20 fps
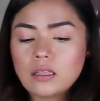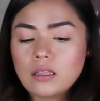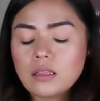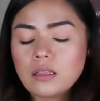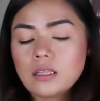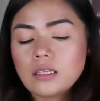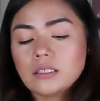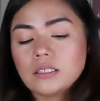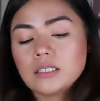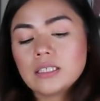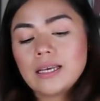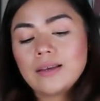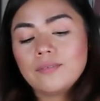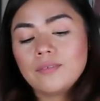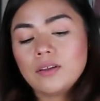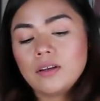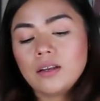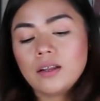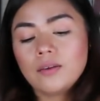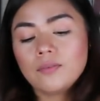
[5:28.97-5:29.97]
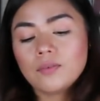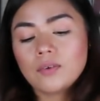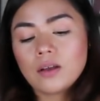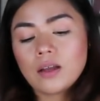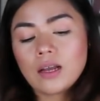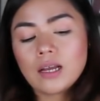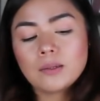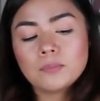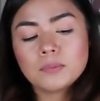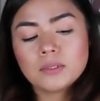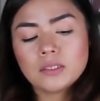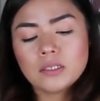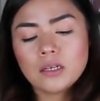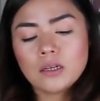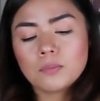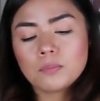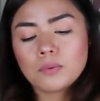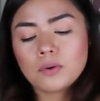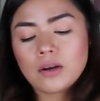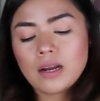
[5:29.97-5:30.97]
the Seven of Cups
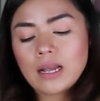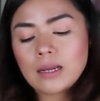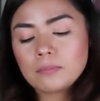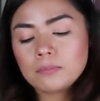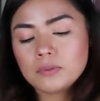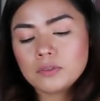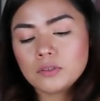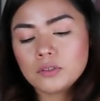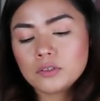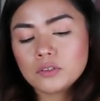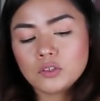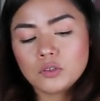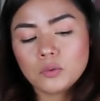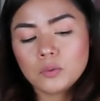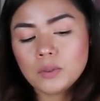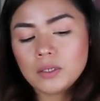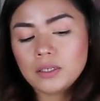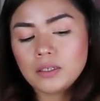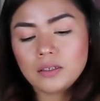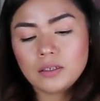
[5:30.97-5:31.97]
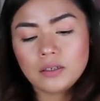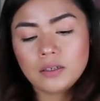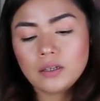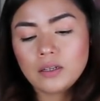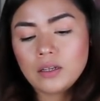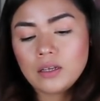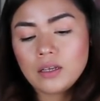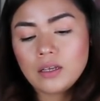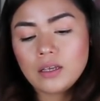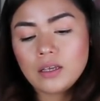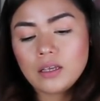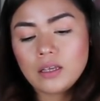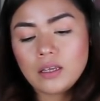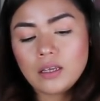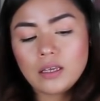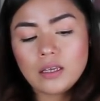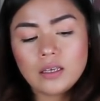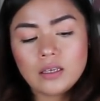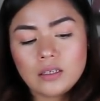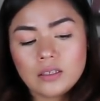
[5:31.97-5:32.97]
here, perhaps your twin
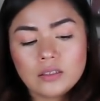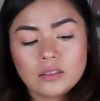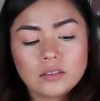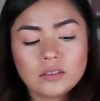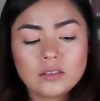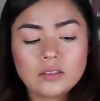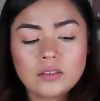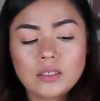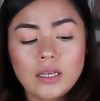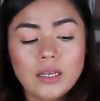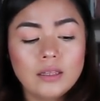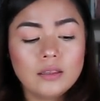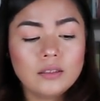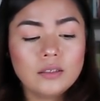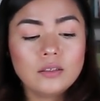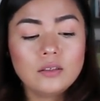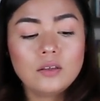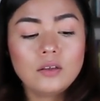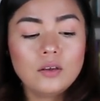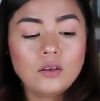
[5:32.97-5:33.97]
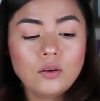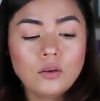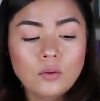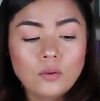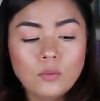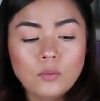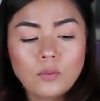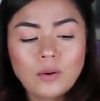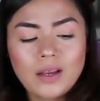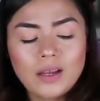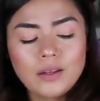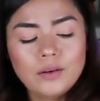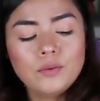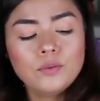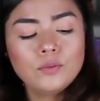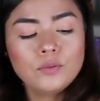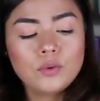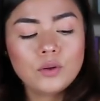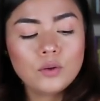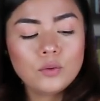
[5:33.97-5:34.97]
is telling you, I
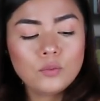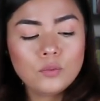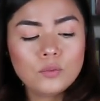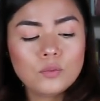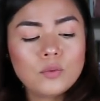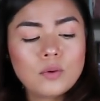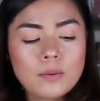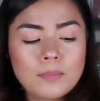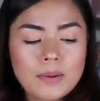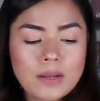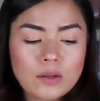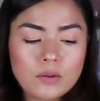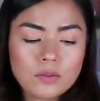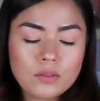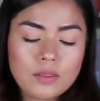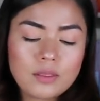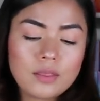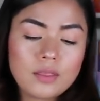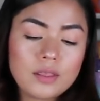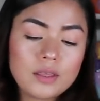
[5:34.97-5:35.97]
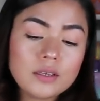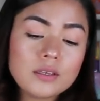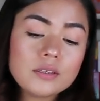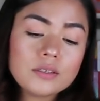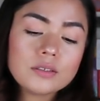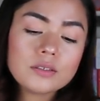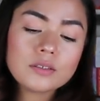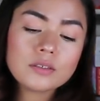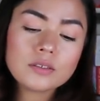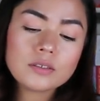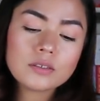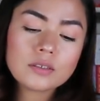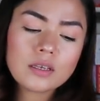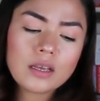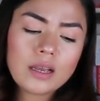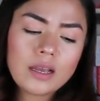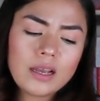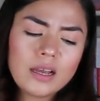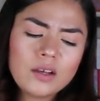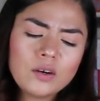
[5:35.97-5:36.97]
don't know about this.
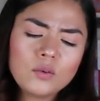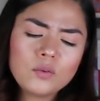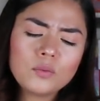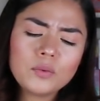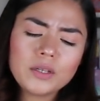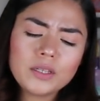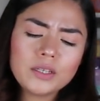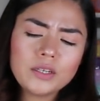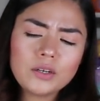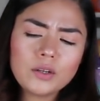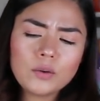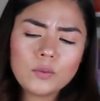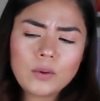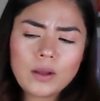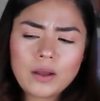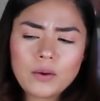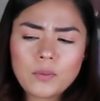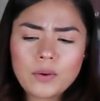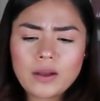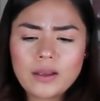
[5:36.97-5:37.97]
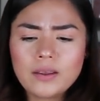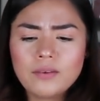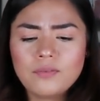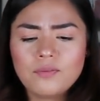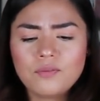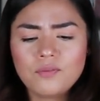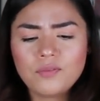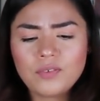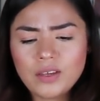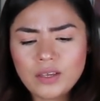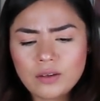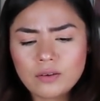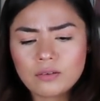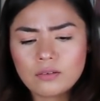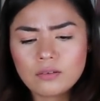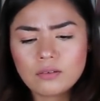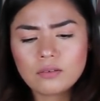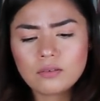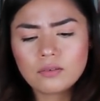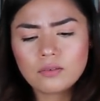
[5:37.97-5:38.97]
I don't really know how I
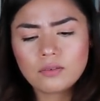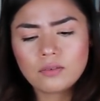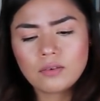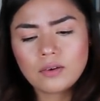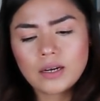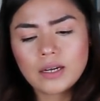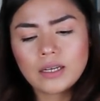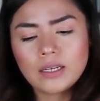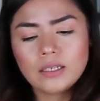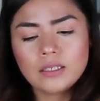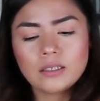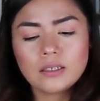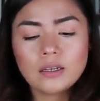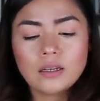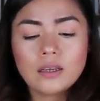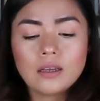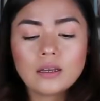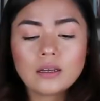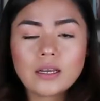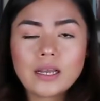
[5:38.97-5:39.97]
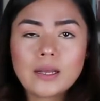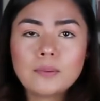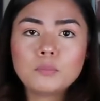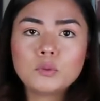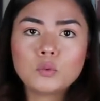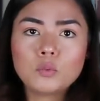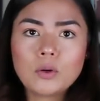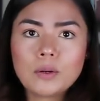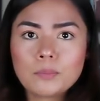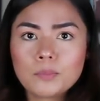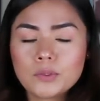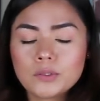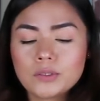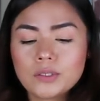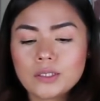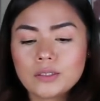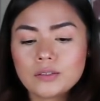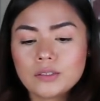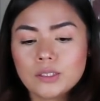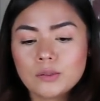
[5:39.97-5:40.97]
feel, right? Cups
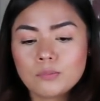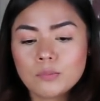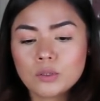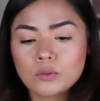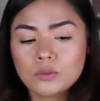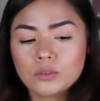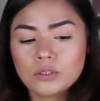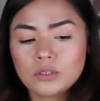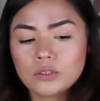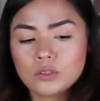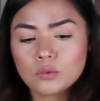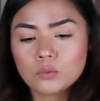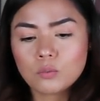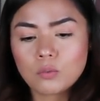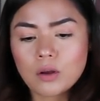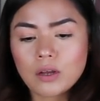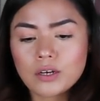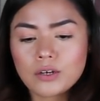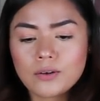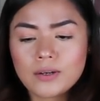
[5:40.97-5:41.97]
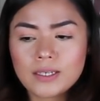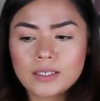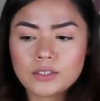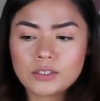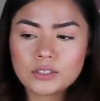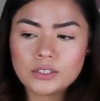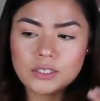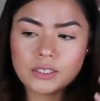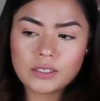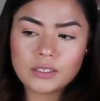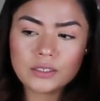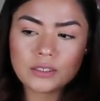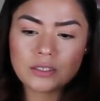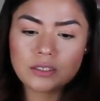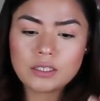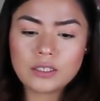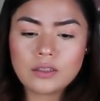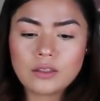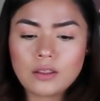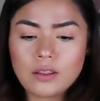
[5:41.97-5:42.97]
represent emotions, water energy, and
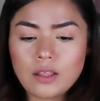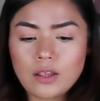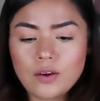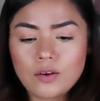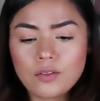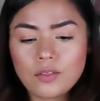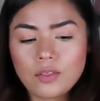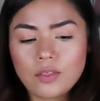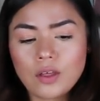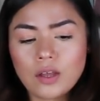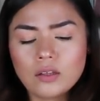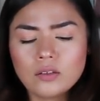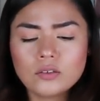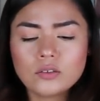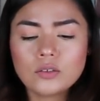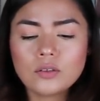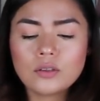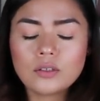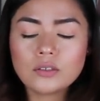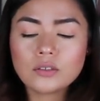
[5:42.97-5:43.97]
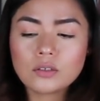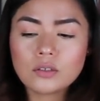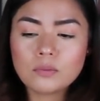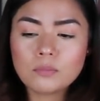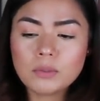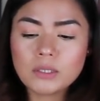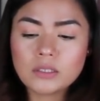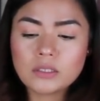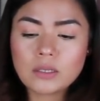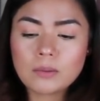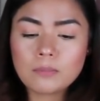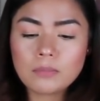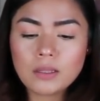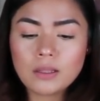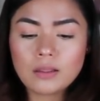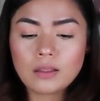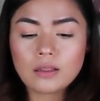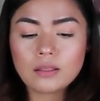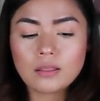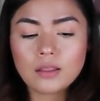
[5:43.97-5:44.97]
it's in their thoughts. So this could be
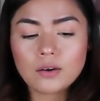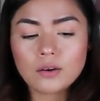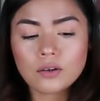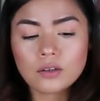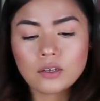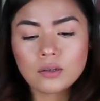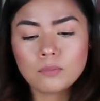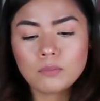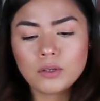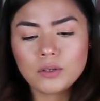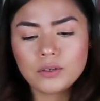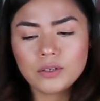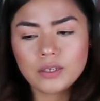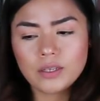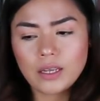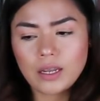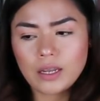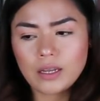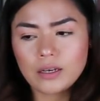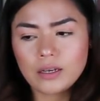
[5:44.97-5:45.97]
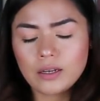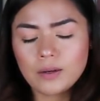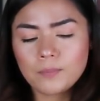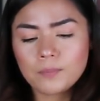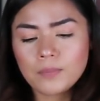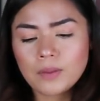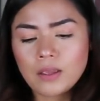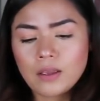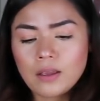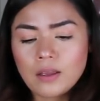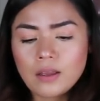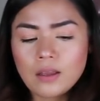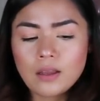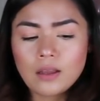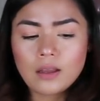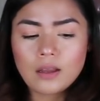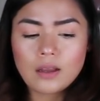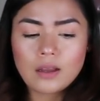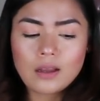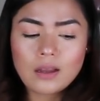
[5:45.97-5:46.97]
something that they're communicating.
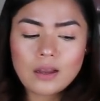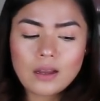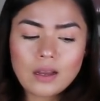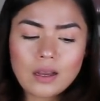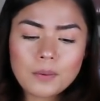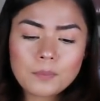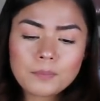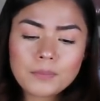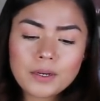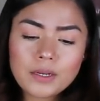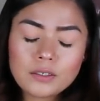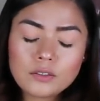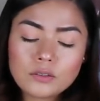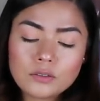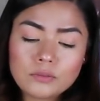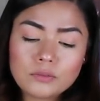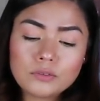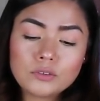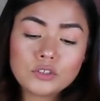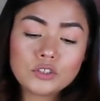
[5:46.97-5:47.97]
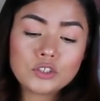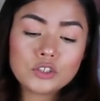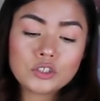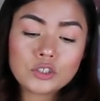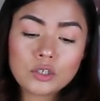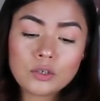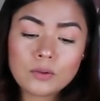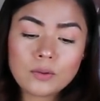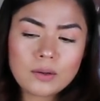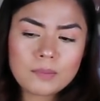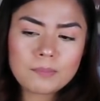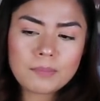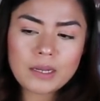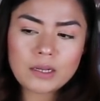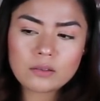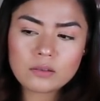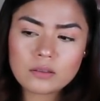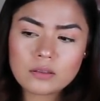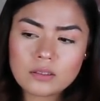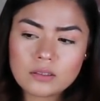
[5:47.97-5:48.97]
I'm not sure
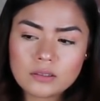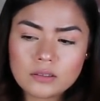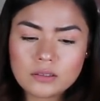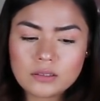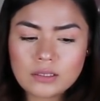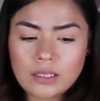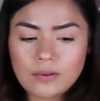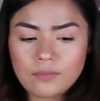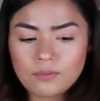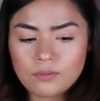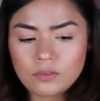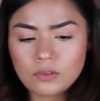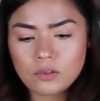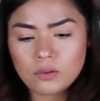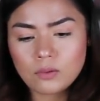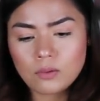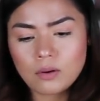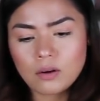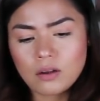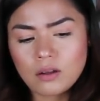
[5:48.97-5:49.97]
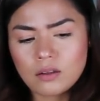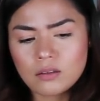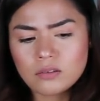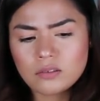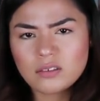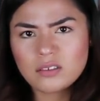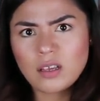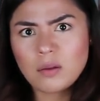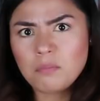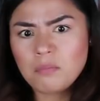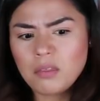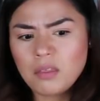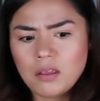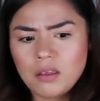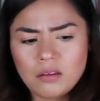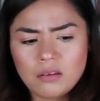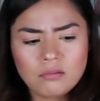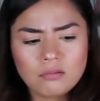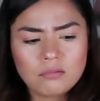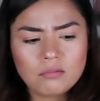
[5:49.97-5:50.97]
about this after all.
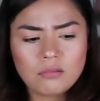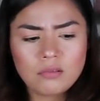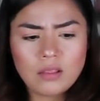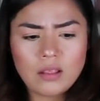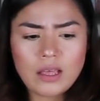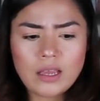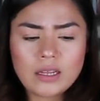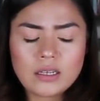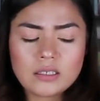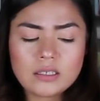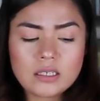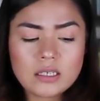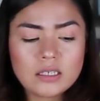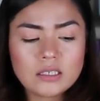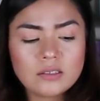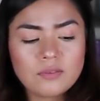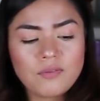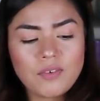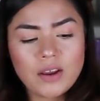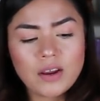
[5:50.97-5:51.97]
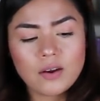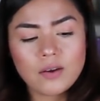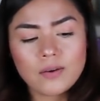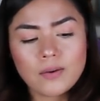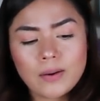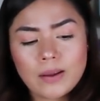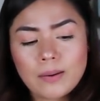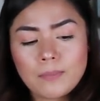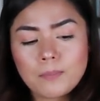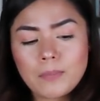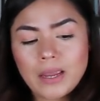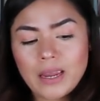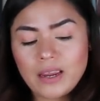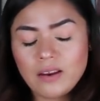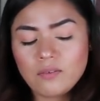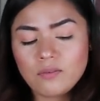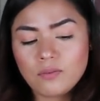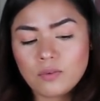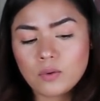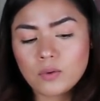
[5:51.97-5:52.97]
Something that is very
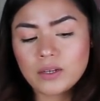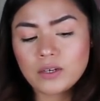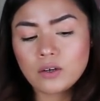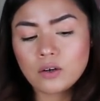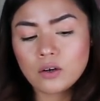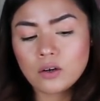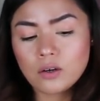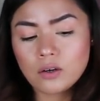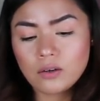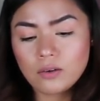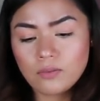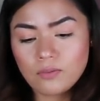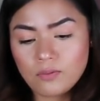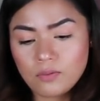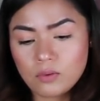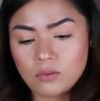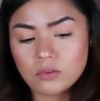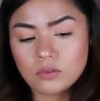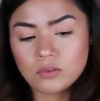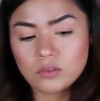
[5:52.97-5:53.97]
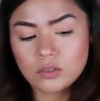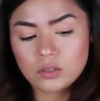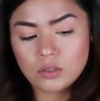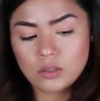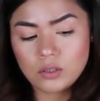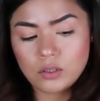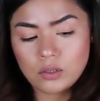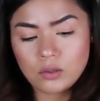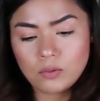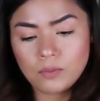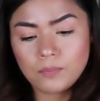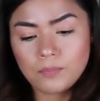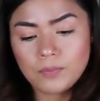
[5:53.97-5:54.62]
painful and hurtful to you.